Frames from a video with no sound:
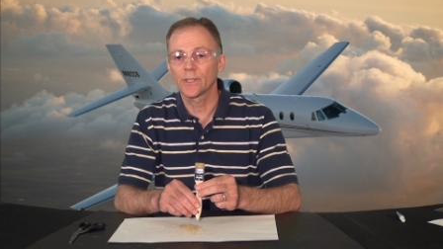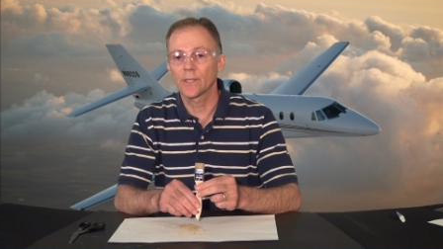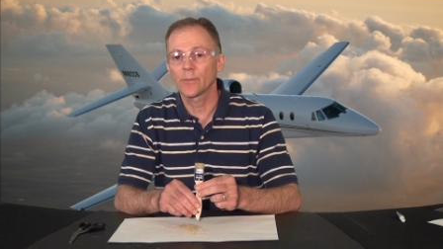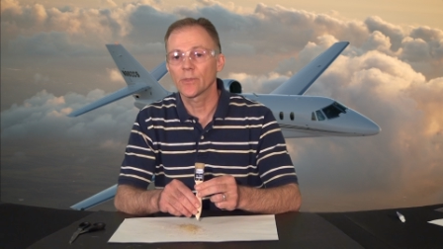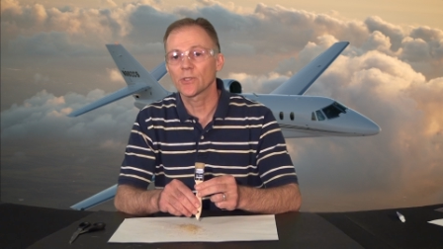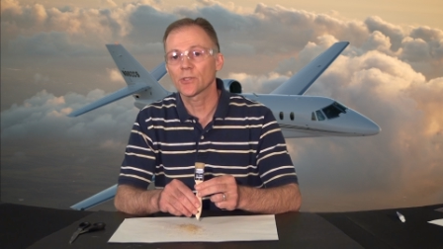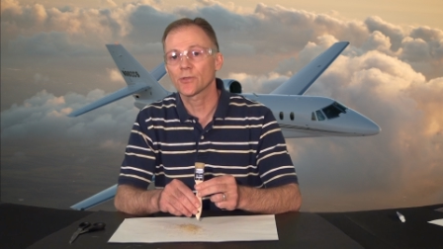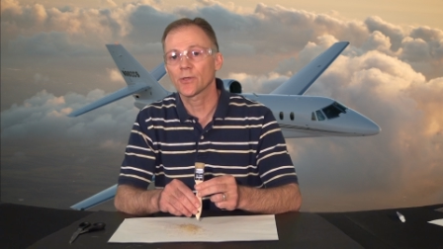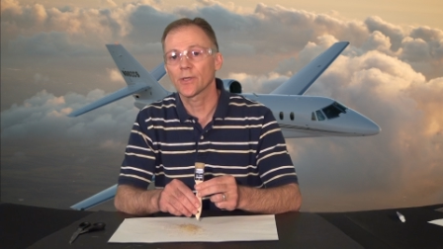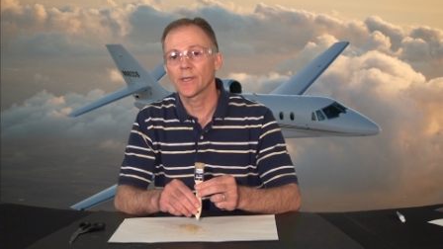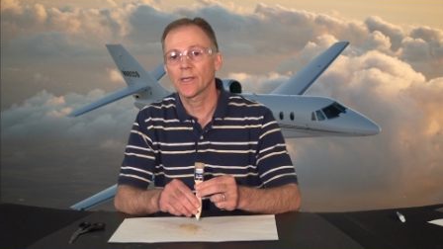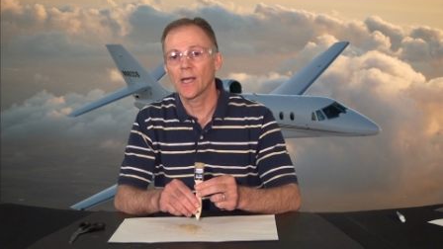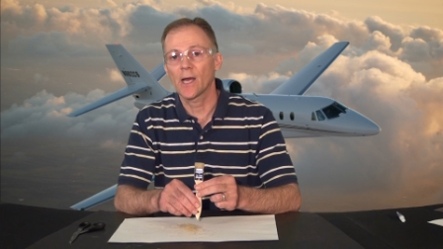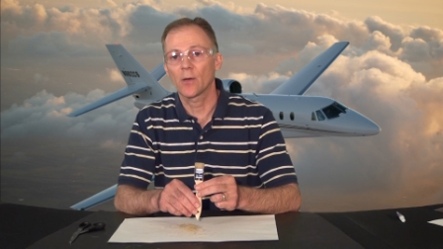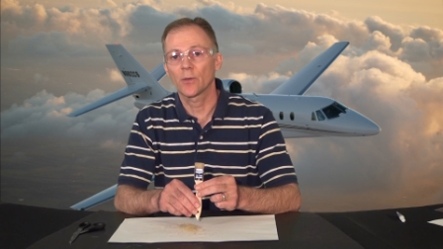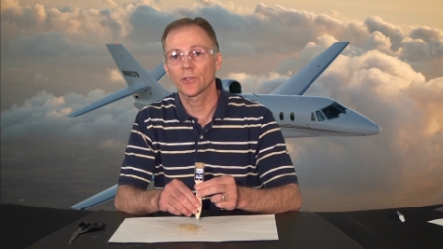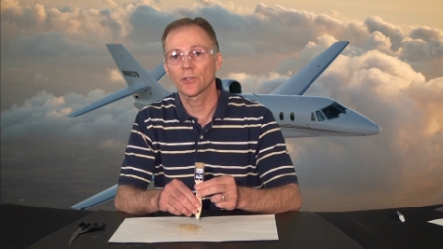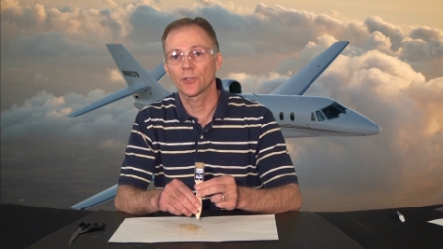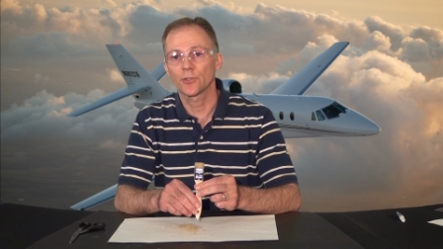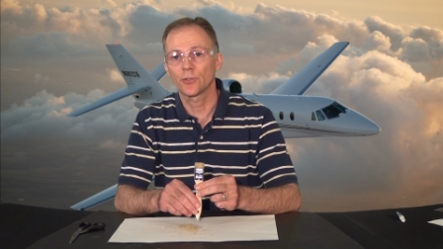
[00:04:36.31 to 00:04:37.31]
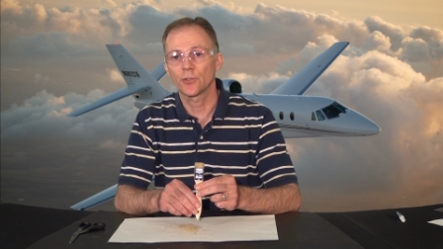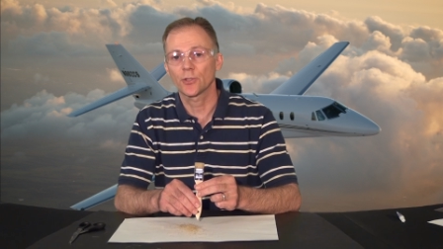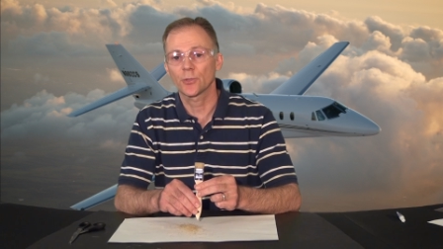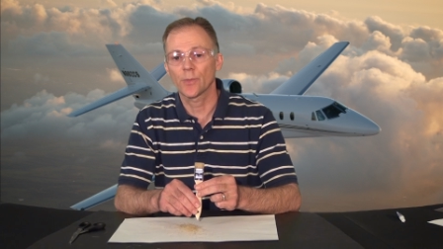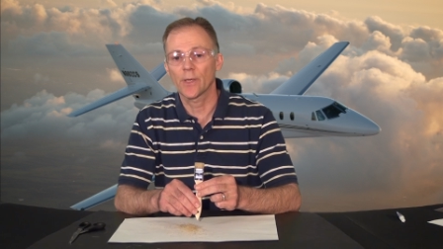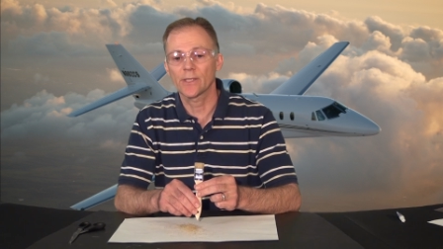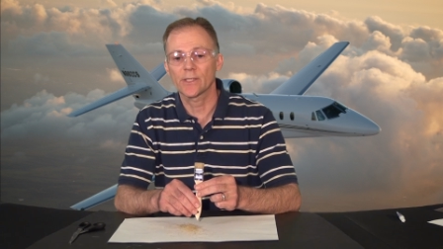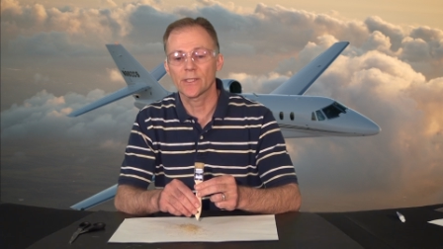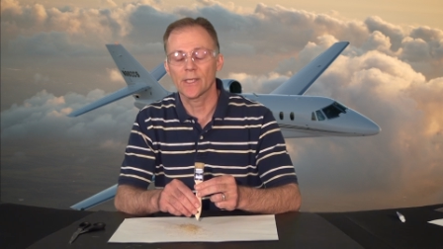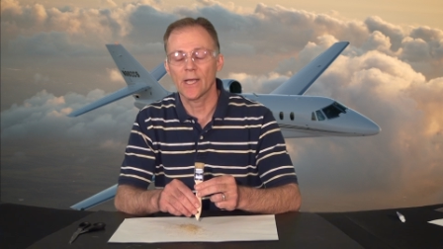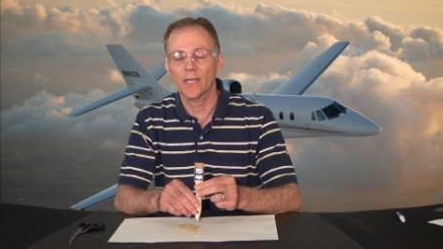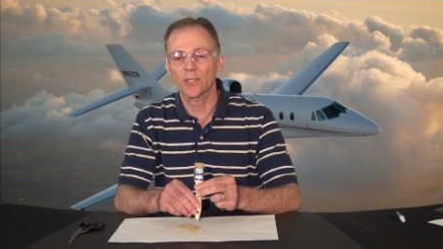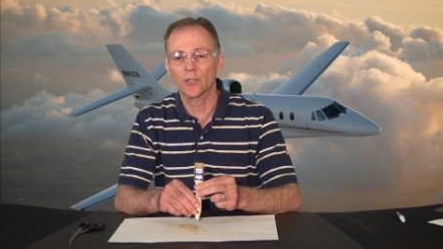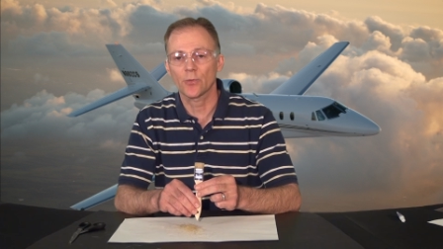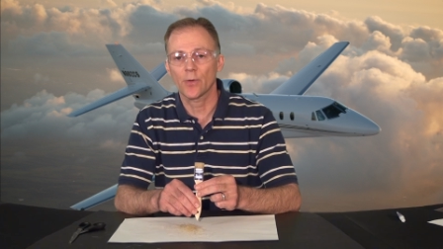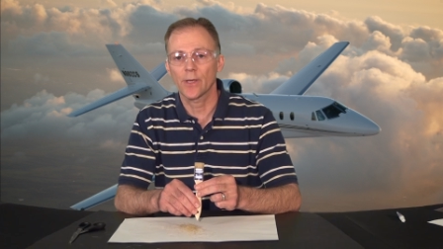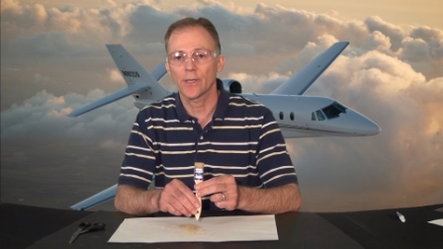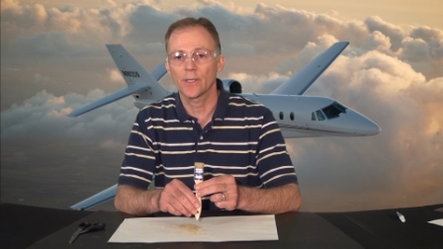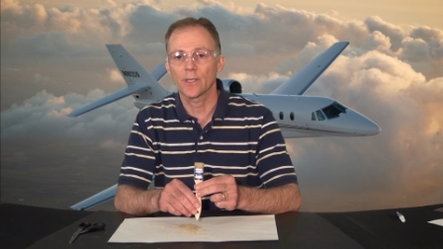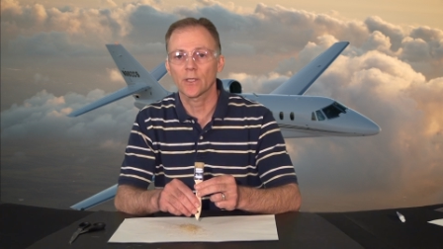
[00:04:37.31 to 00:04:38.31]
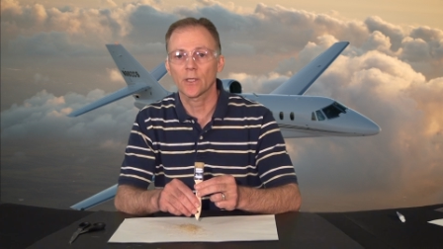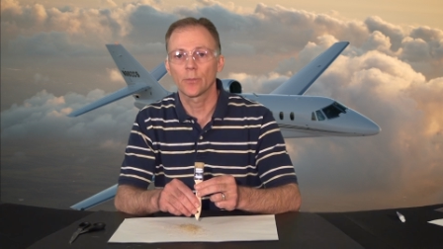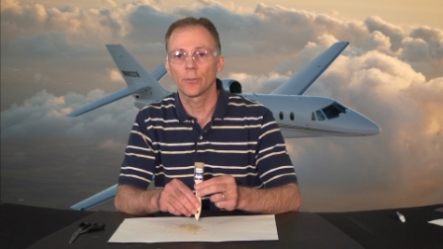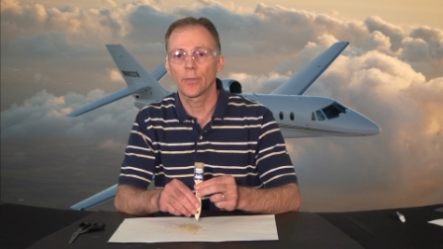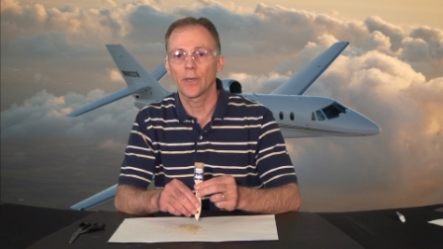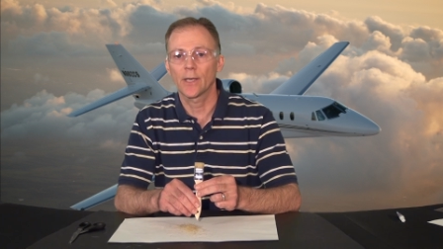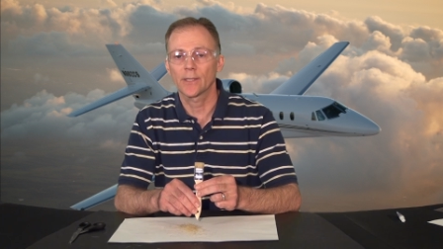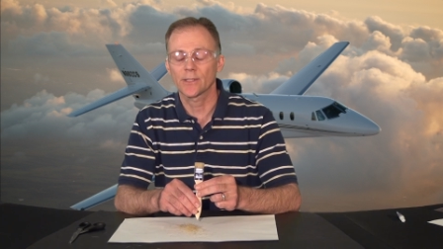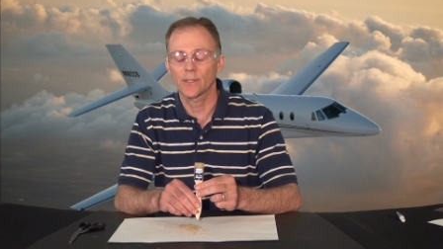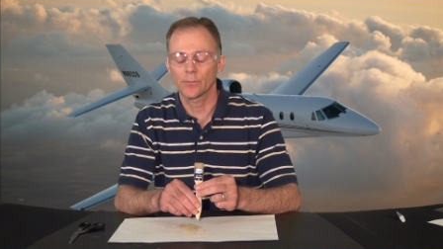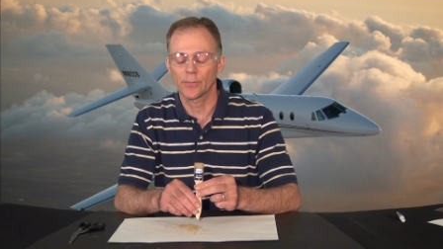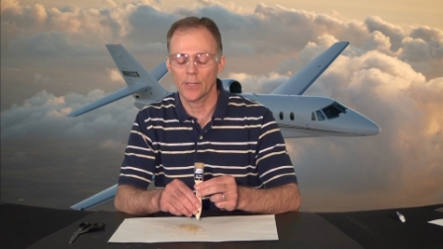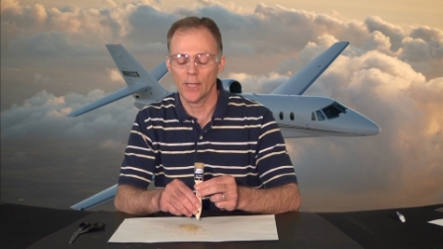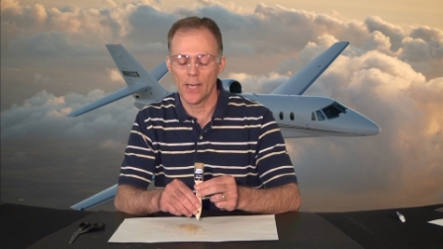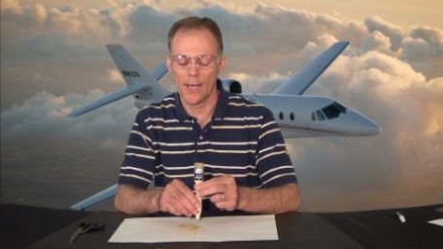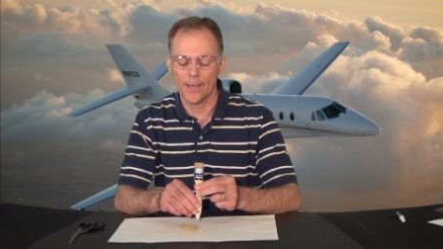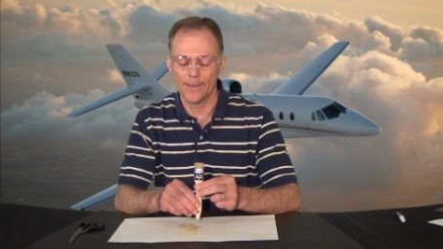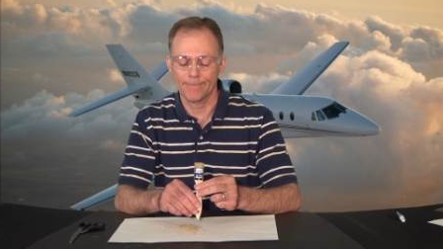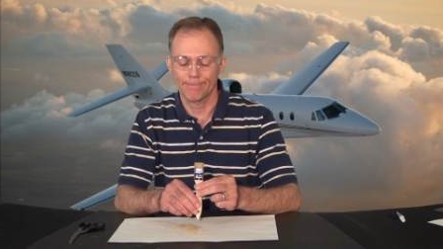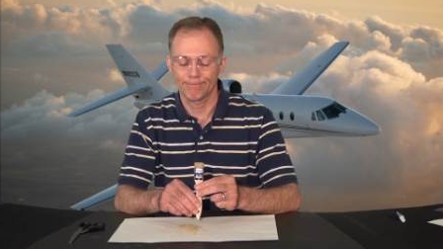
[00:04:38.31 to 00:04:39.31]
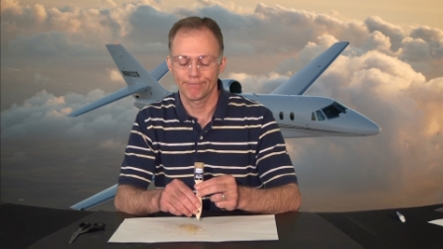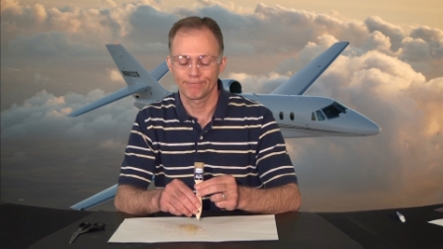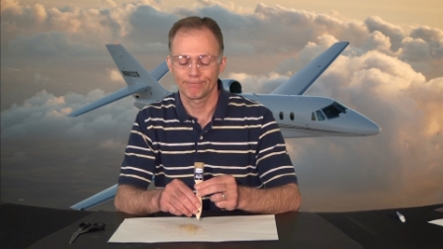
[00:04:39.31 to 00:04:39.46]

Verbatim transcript: demonstrate how it's used by saturating a composite ply.